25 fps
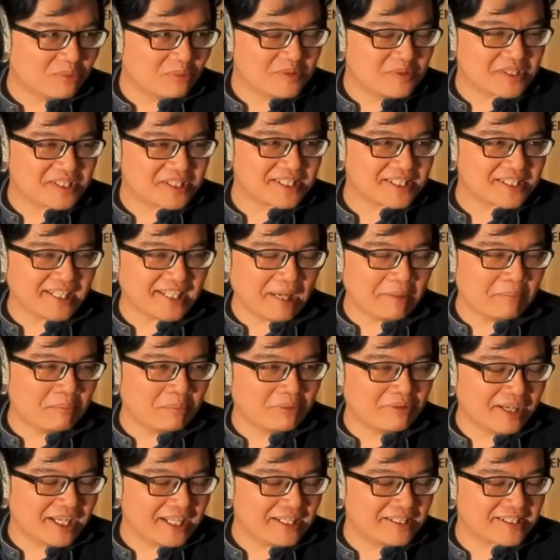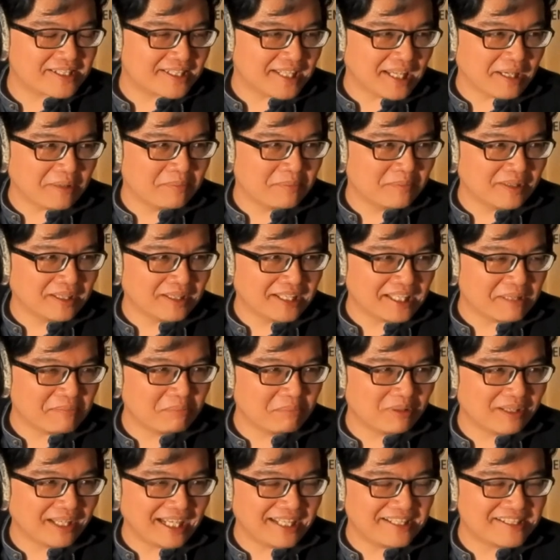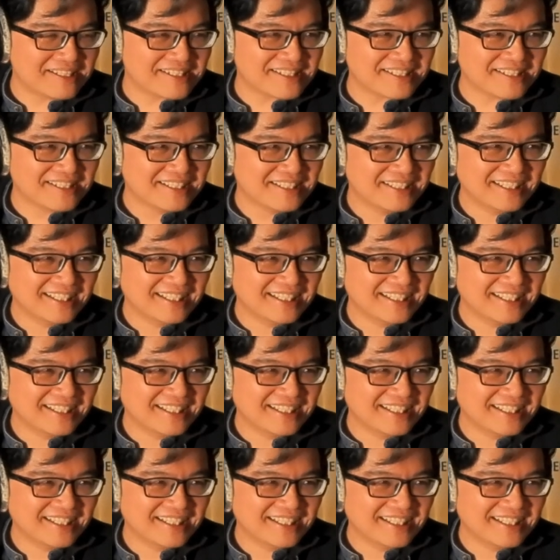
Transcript: stem brain stem uh, implants.